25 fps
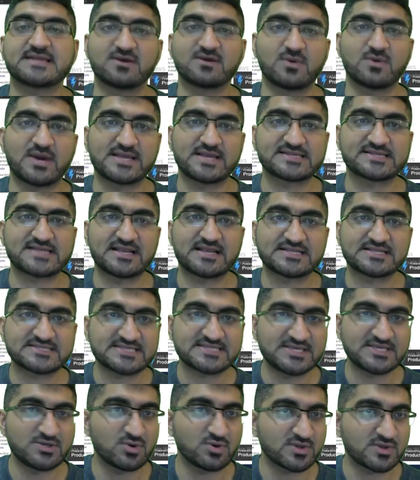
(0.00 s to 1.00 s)
Otherwise, I'll
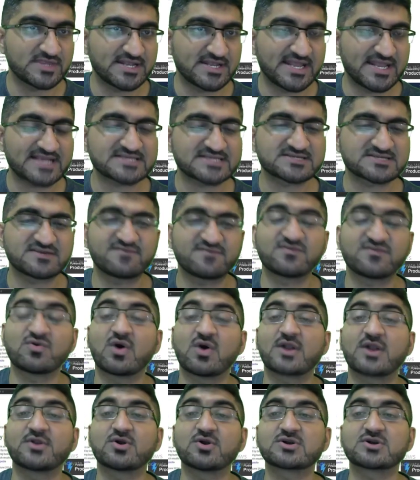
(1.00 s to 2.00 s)
see you on the next
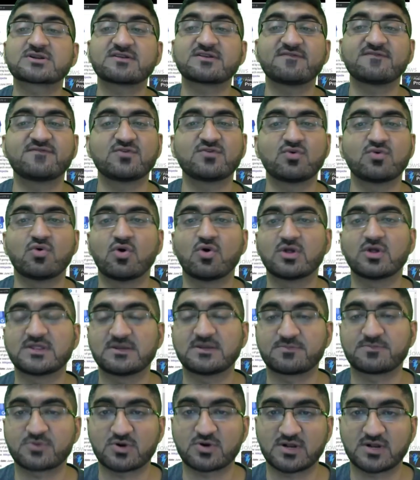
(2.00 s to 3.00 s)
review. I don't review all
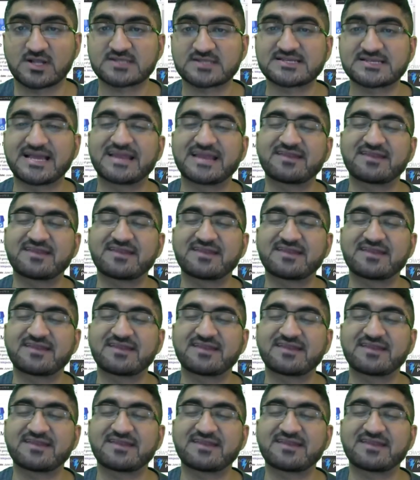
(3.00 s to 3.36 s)
the products.